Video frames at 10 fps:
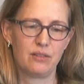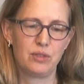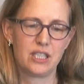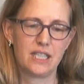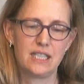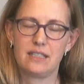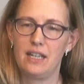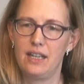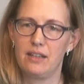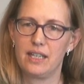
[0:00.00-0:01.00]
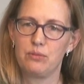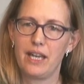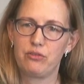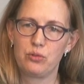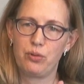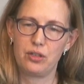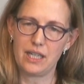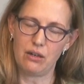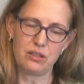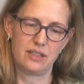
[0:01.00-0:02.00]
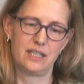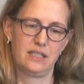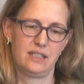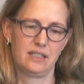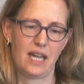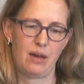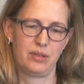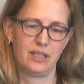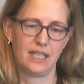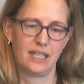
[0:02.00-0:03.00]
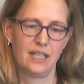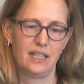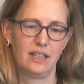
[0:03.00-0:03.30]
which is that we have to point out that this is happening